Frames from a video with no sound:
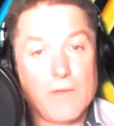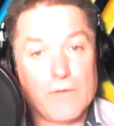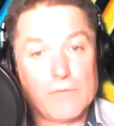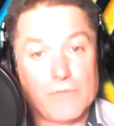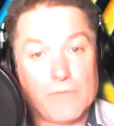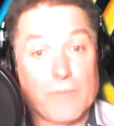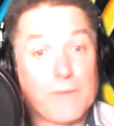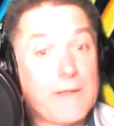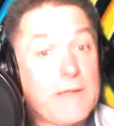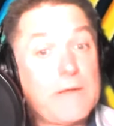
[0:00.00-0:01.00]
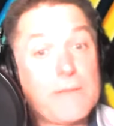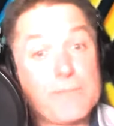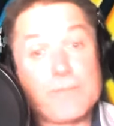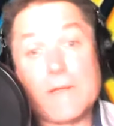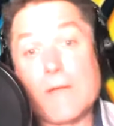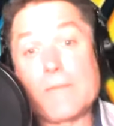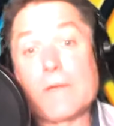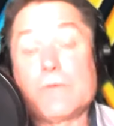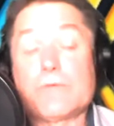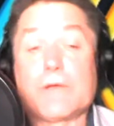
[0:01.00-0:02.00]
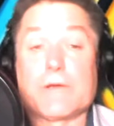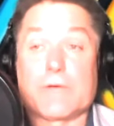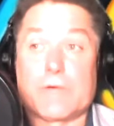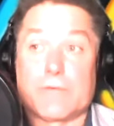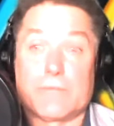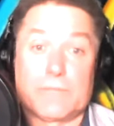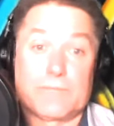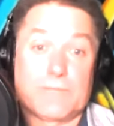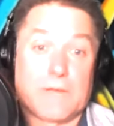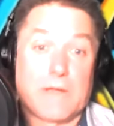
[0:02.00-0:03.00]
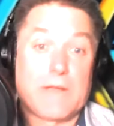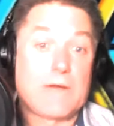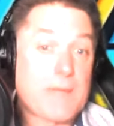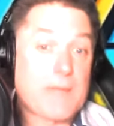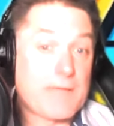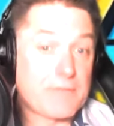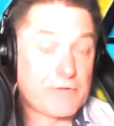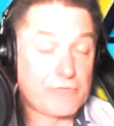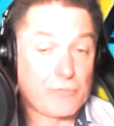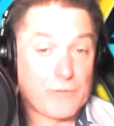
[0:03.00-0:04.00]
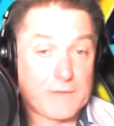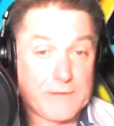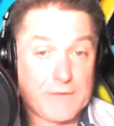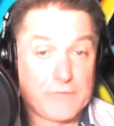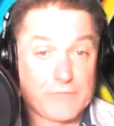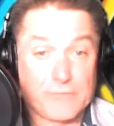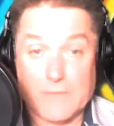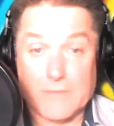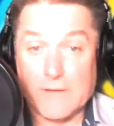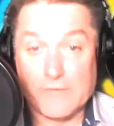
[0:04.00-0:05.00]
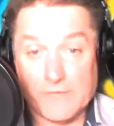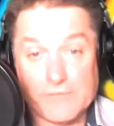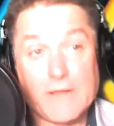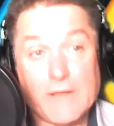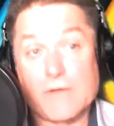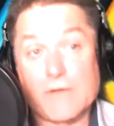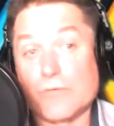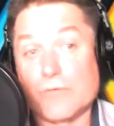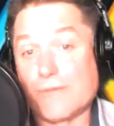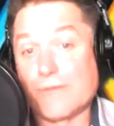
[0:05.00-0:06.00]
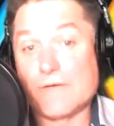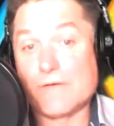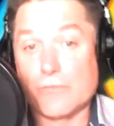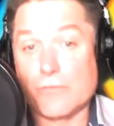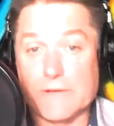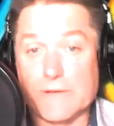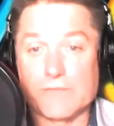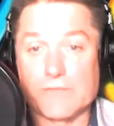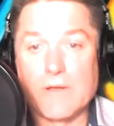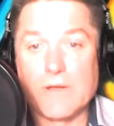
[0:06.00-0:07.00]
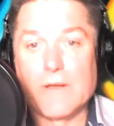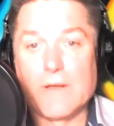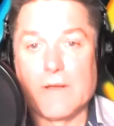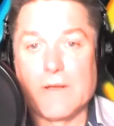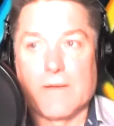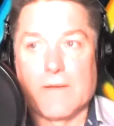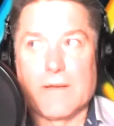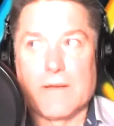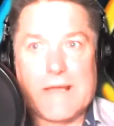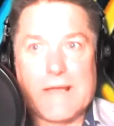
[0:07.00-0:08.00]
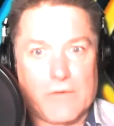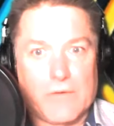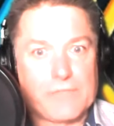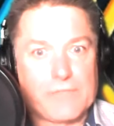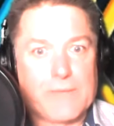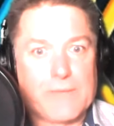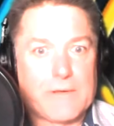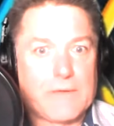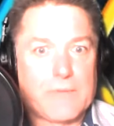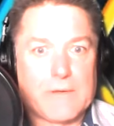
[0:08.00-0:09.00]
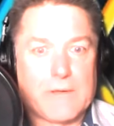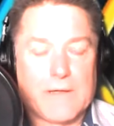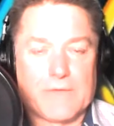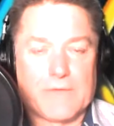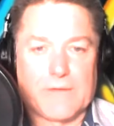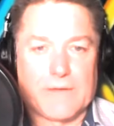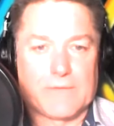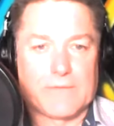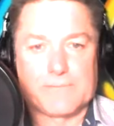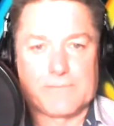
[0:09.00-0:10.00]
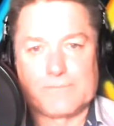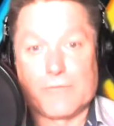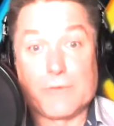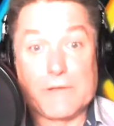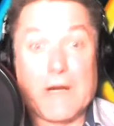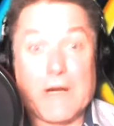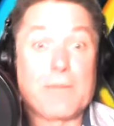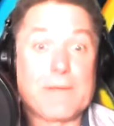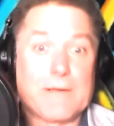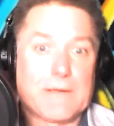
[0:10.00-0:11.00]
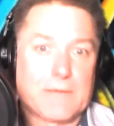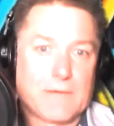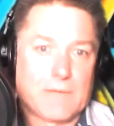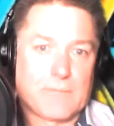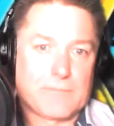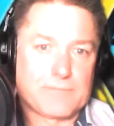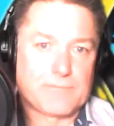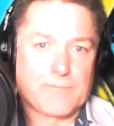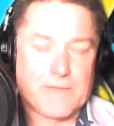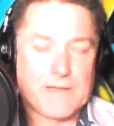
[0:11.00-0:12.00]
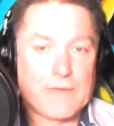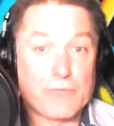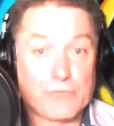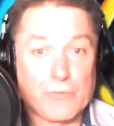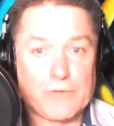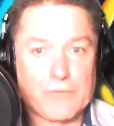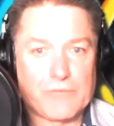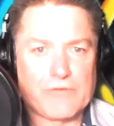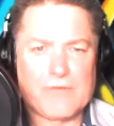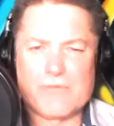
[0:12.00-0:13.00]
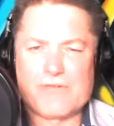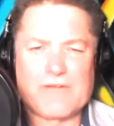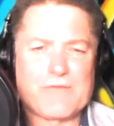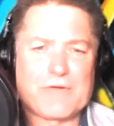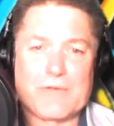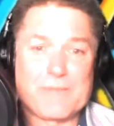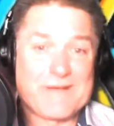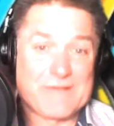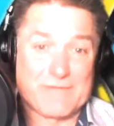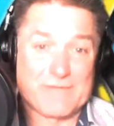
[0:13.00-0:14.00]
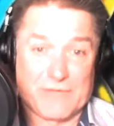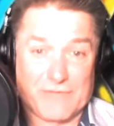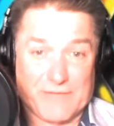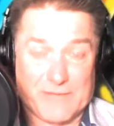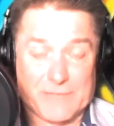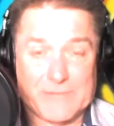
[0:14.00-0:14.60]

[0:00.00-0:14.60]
So he ended up becoming a lieutenant colonel. He ended up having his 20 years. And as I say, towards the end of the 20 years, he had a large family, and he realized that the retirement income that he was going to receive was never going to be enough for his family.